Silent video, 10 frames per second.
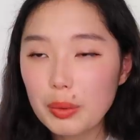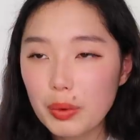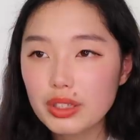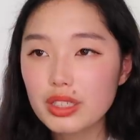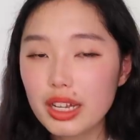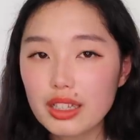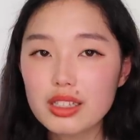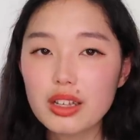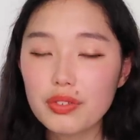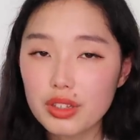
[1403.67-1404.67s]
I'm I'm going to get
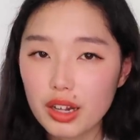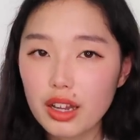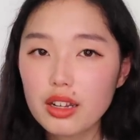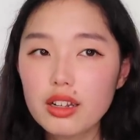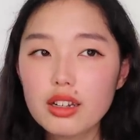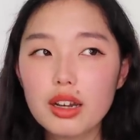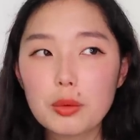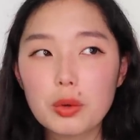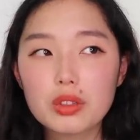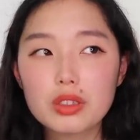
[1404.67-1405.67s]
stuff done,
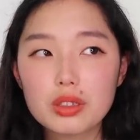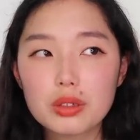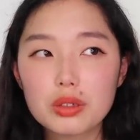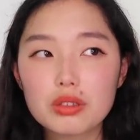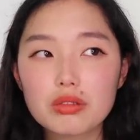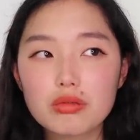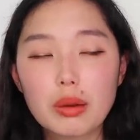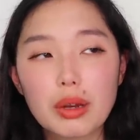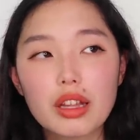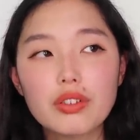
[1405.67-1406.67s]
I'm going to
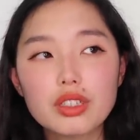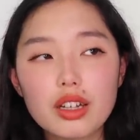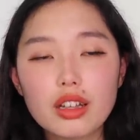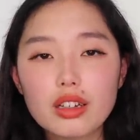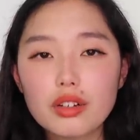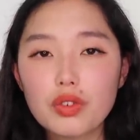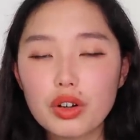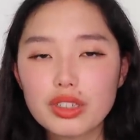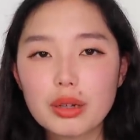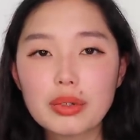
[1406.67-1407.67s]
get my life together,
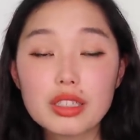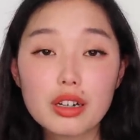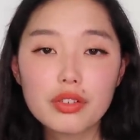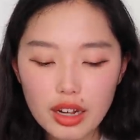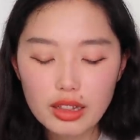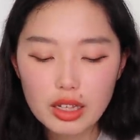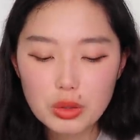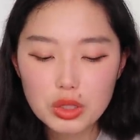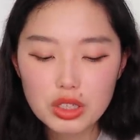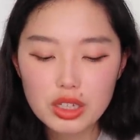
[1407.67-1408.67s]
focus on myself. I think it
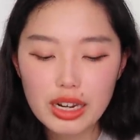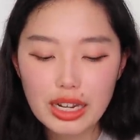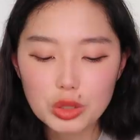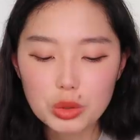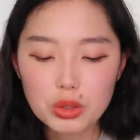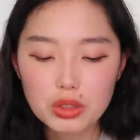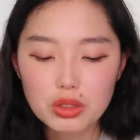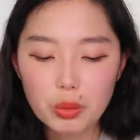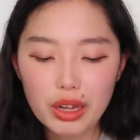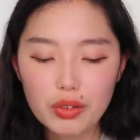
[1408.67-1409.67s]
was just a
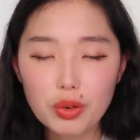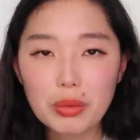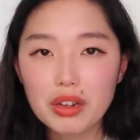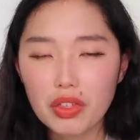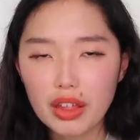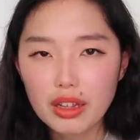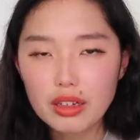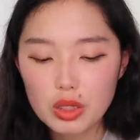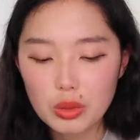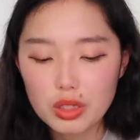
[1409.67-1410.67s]
natural way for me to
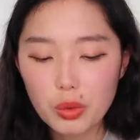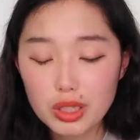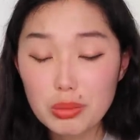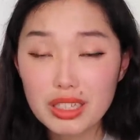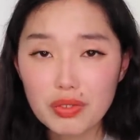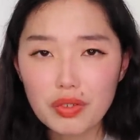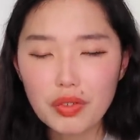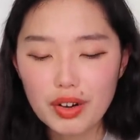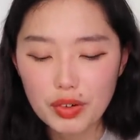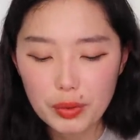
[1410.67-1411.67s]
think, so it's going to be different
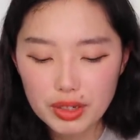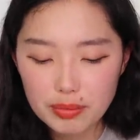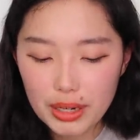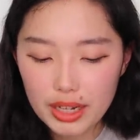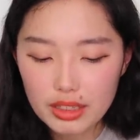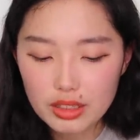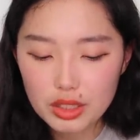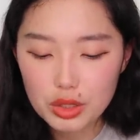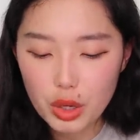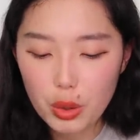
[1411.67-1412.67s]
for everyone. But
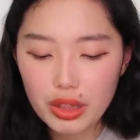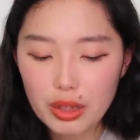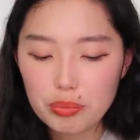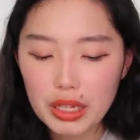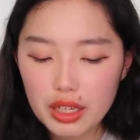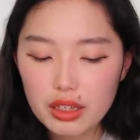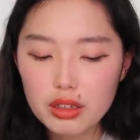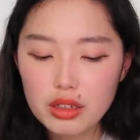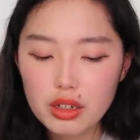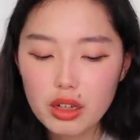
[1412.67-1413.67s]
just know that
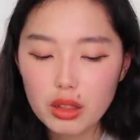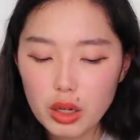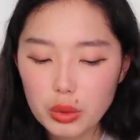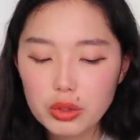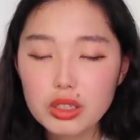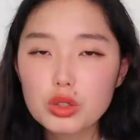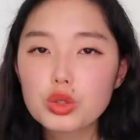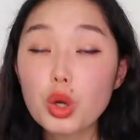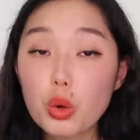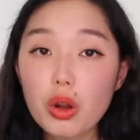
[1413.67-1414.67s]
being alone is
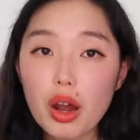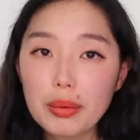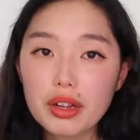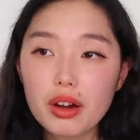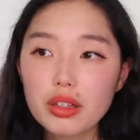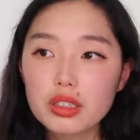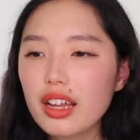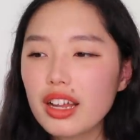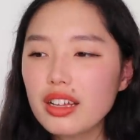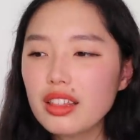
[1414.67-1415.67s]
so common in college.
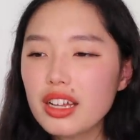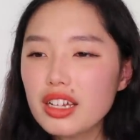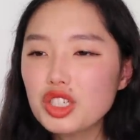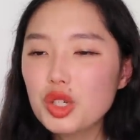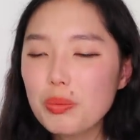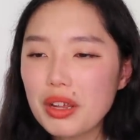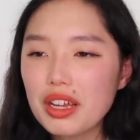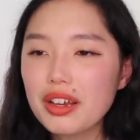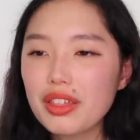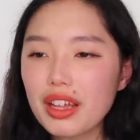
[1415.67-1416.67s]
Like, I think it should
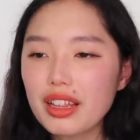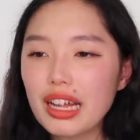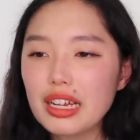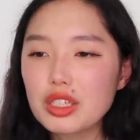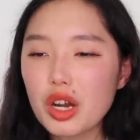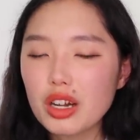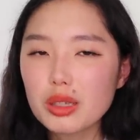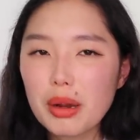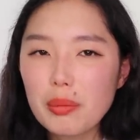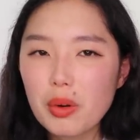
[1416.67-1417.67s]
be a thing that is talked
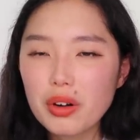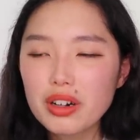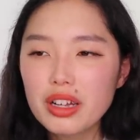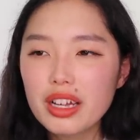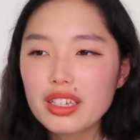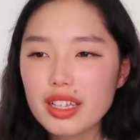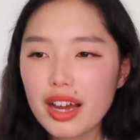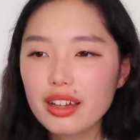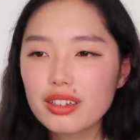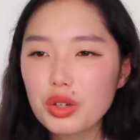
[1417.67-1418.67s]
about more, is
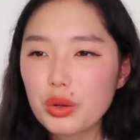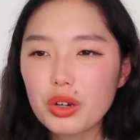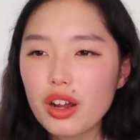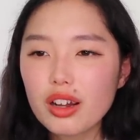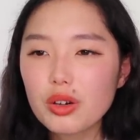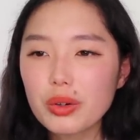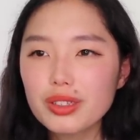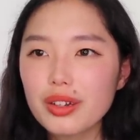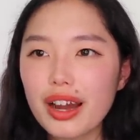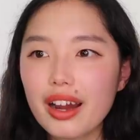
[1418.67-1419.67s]
that, you know, you're not going
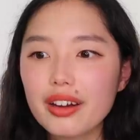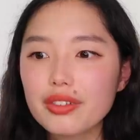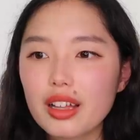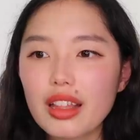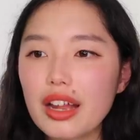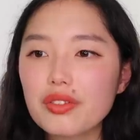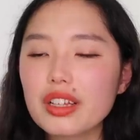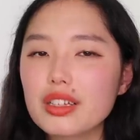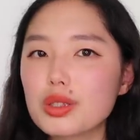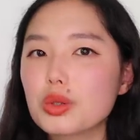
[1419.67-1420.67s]
to have the
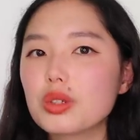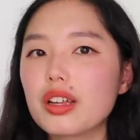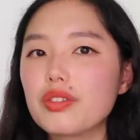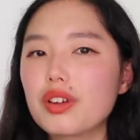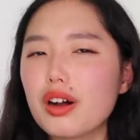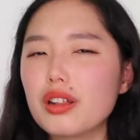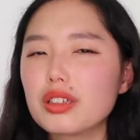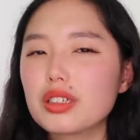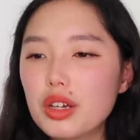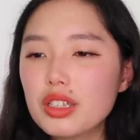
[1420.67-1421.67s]
liveliest social life in
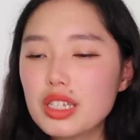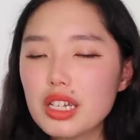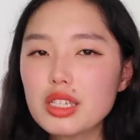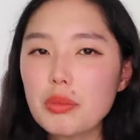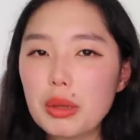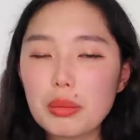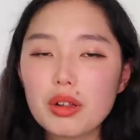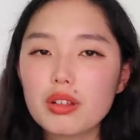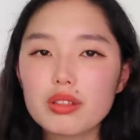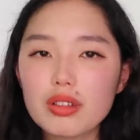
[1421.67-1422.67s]
college. You can see some
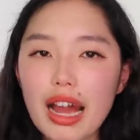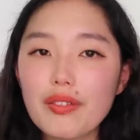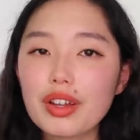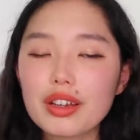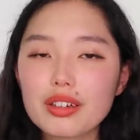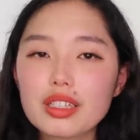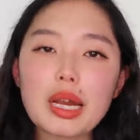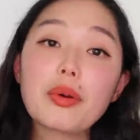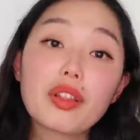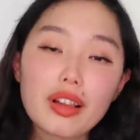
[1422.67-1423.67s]
people having the
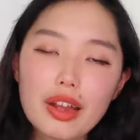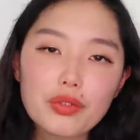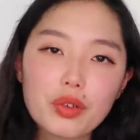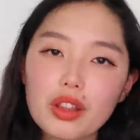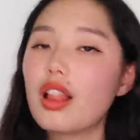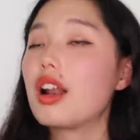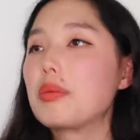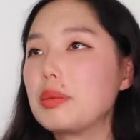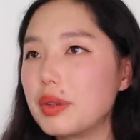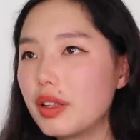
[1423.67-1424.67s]
time of their life with a lot of
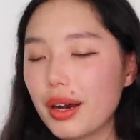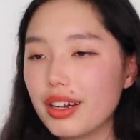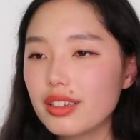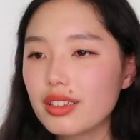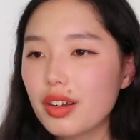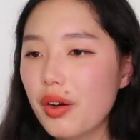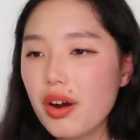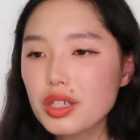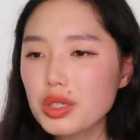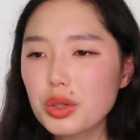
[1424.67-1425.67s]
people, but there are
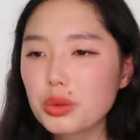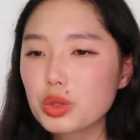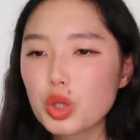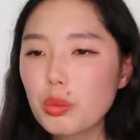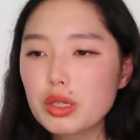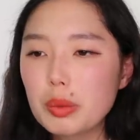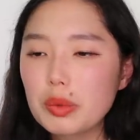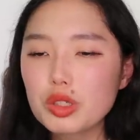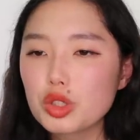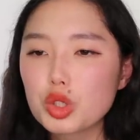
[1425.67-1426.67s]
also so much
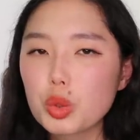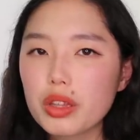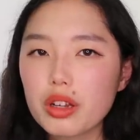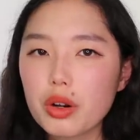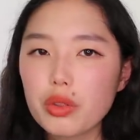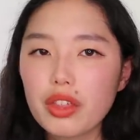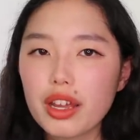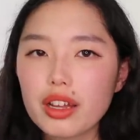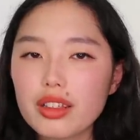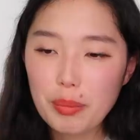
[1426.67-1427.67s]
people just doing their own
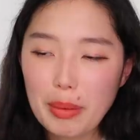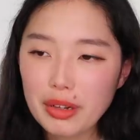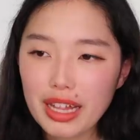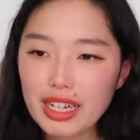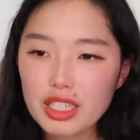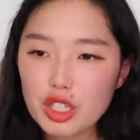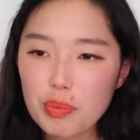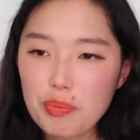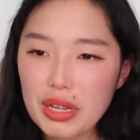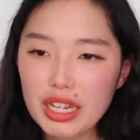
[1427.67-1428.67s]
thing. Remember that it
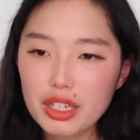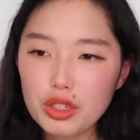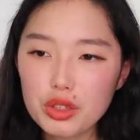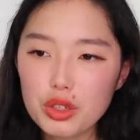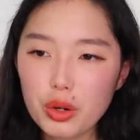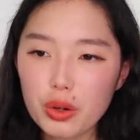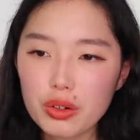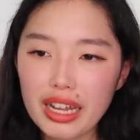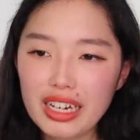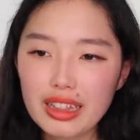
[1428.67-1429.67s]
doesn't mean
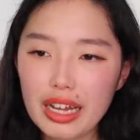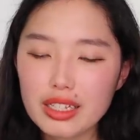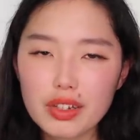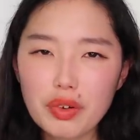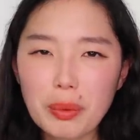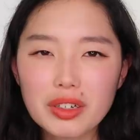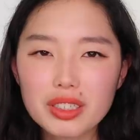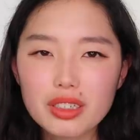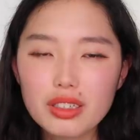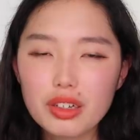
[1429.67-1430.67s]
you're any less of a
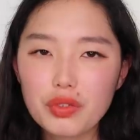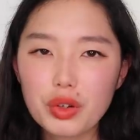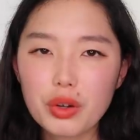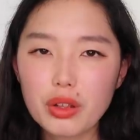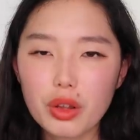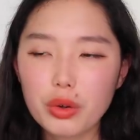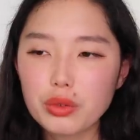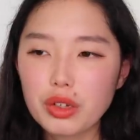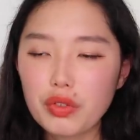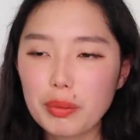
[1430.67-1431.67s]
person if you're
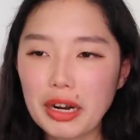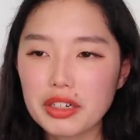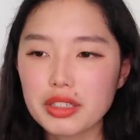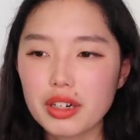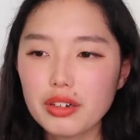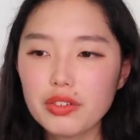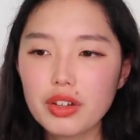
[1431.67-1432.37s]
alone, if you're by yourself.